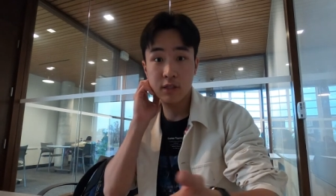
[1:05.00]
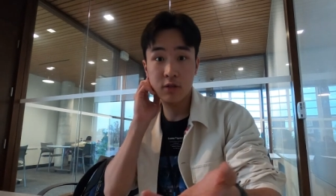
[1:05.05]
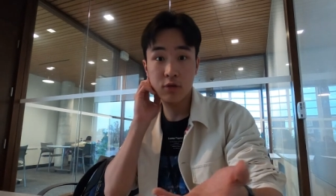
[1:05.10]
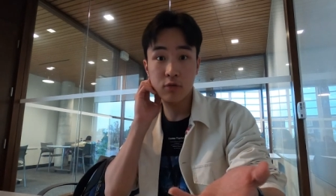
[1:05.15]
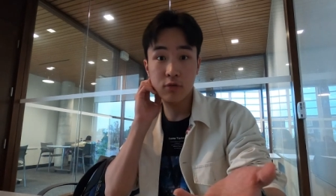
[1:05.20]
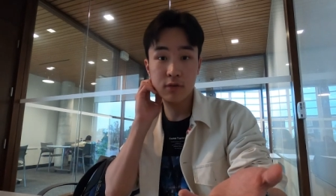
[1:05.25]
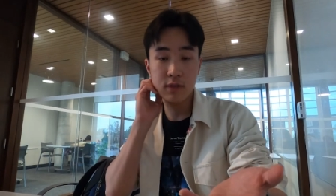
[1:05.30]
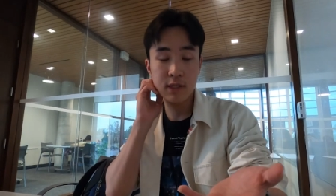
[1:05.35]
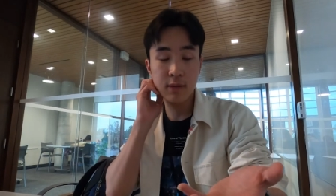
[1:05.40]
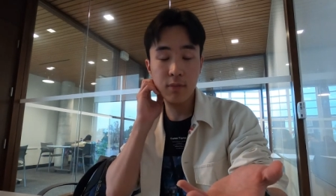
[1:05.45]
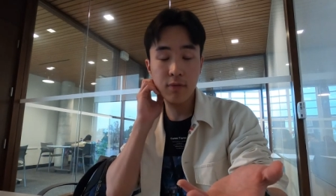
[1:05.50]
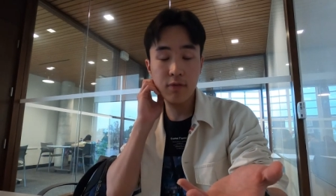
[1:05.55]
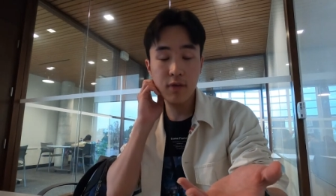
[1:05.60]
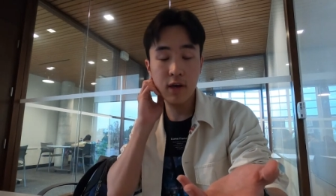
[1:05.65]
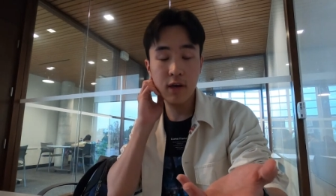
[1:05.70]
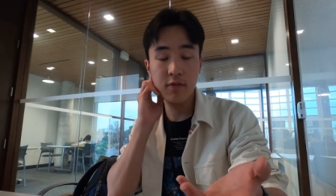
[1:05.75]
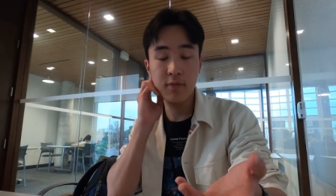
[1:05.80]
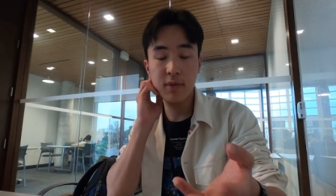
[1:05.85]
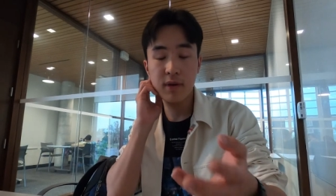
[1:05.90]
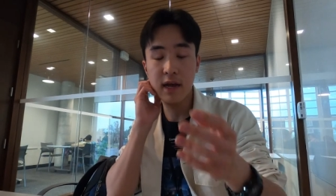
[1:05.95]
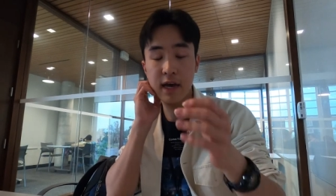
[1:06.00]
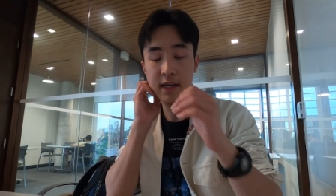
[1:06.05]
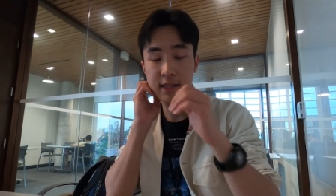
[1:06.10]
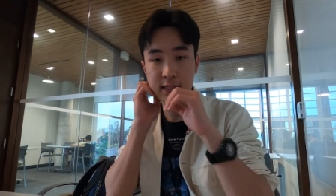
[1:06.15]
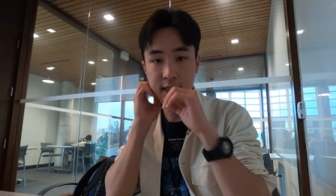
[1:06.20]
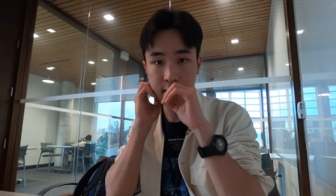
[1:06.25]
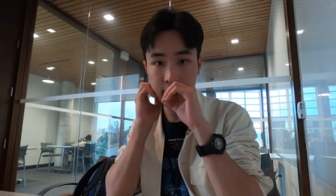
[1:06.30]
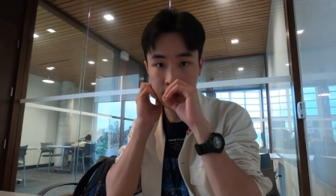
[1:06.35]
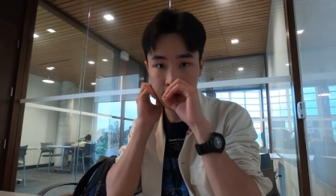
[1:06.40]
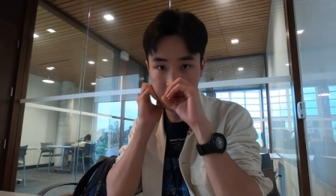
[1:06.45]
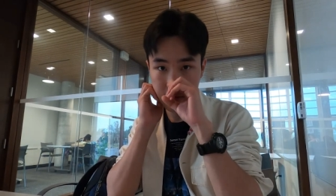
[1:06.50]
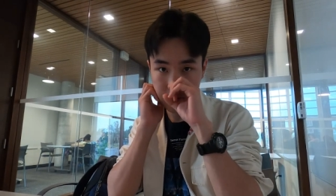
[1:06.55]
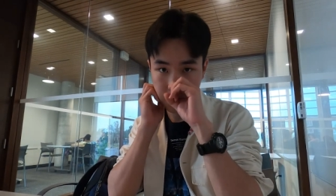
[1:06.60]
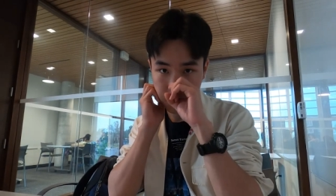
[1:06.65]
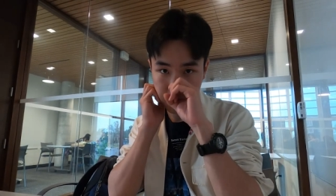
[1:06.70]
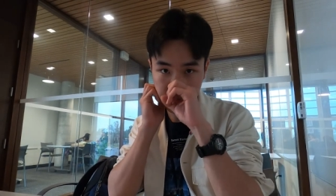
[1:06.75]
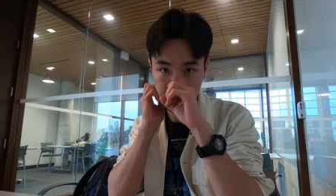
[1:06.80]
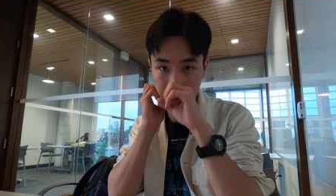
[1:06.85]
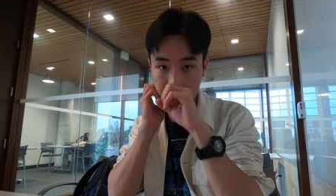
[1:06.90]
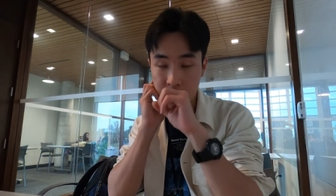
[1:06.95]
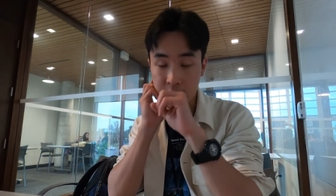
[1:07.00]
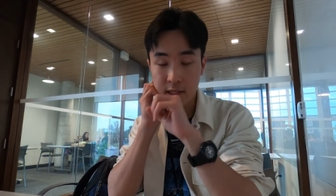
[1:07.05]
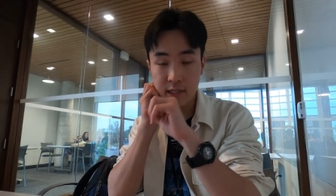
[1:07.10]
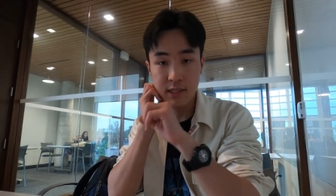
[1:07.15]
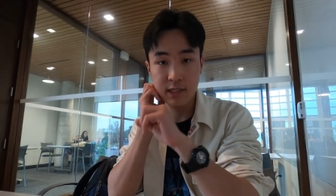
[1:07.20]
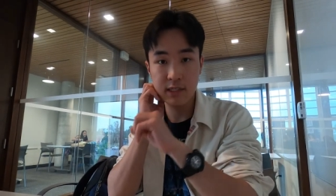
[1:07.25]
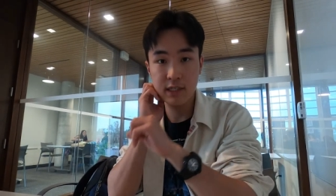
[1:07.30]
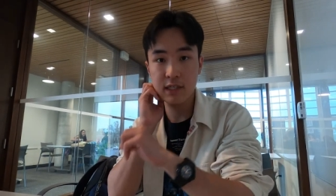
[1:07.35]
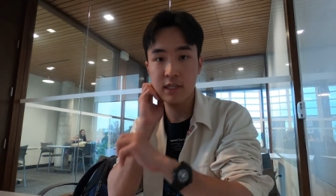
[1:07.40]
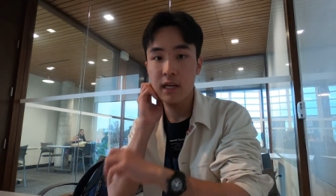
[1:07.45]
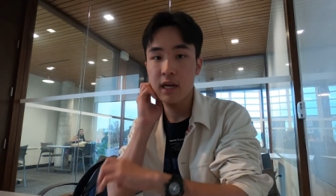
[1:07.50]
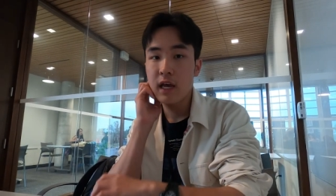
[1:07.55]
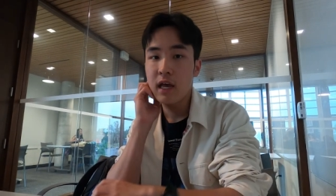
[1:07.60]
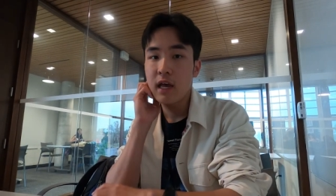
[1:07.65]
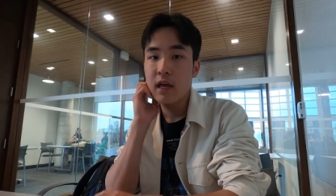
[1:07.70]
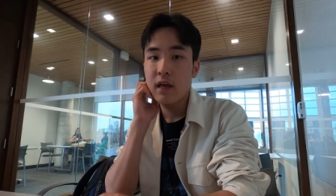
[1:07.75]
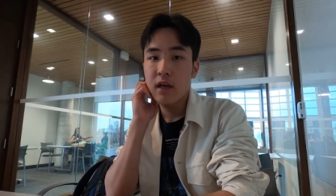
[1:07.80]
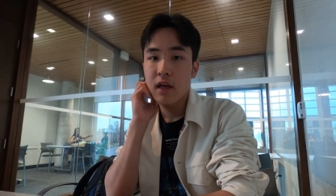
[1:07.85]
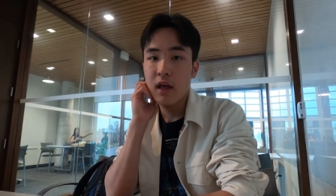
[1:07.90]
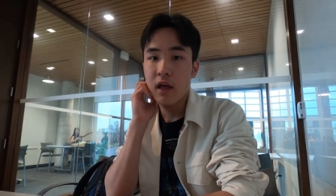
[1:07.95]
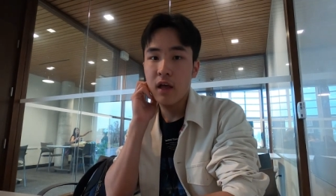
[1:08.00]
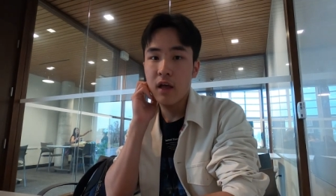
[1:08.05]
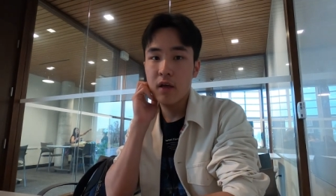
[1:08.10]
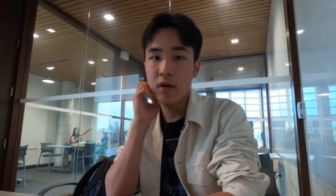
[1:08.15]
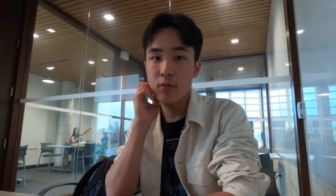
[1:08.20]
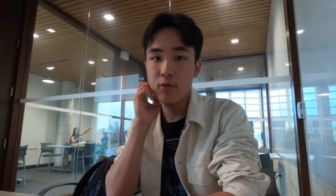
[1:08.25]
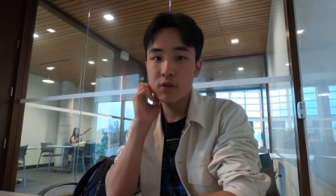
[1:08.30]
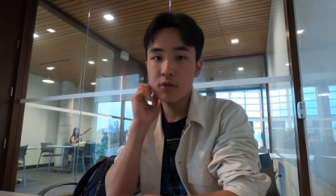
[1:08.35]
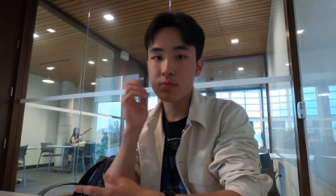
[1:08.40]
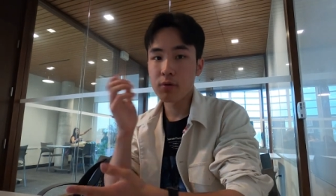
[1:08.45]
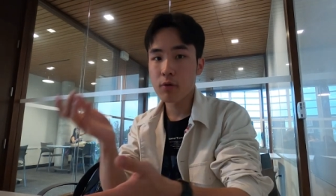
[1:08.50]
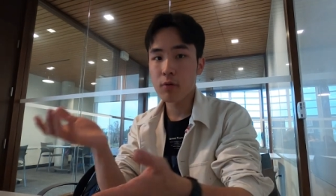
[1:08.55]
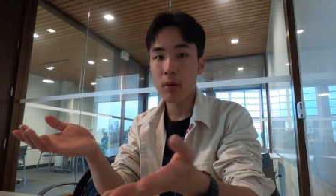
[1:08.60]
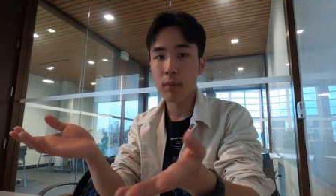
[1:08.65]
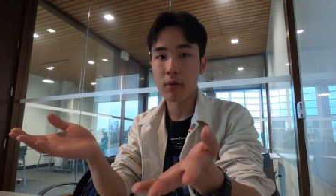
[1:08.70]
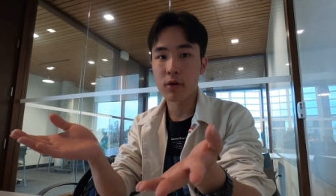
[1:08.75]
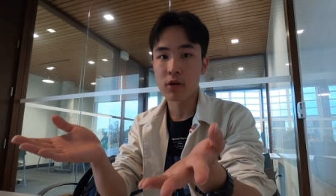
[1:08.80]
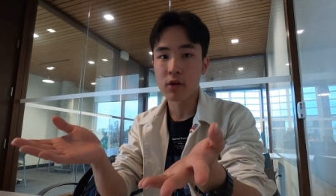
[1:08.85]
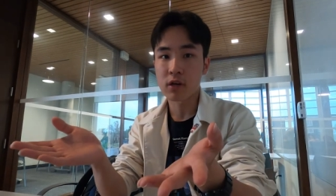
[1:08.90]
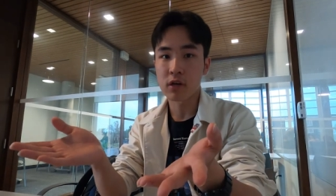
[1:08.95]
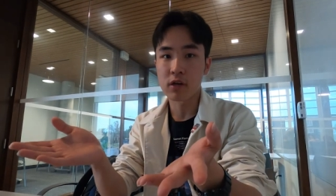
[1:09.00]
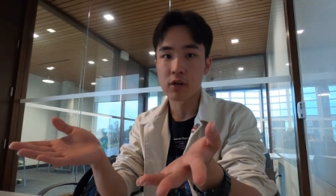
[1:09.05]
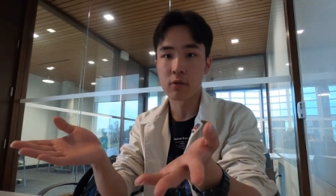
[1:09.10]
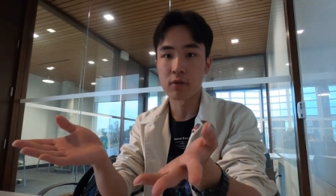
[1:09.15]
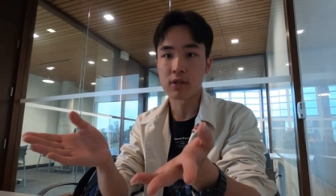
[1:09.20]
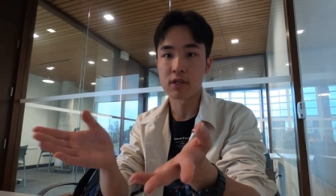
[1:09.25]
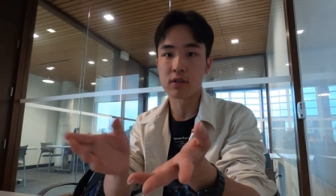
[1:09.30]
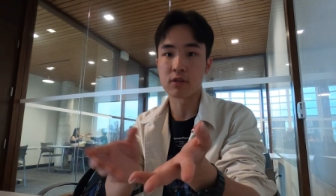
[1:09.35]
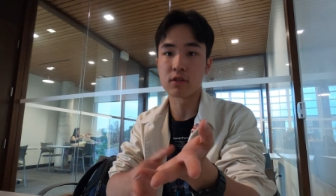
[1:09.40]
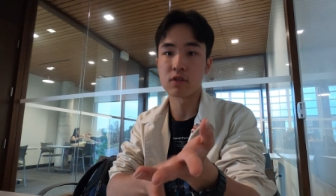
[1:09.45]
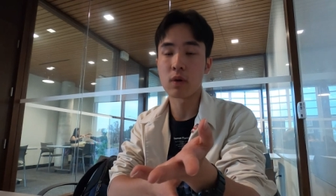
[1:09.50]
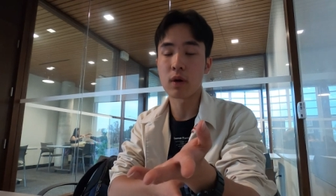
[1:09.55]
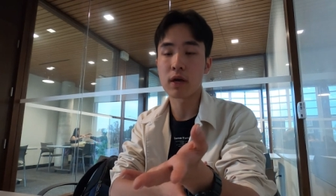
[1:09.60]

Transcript: And so some of you have been asking, but uh, which program are you going to go into?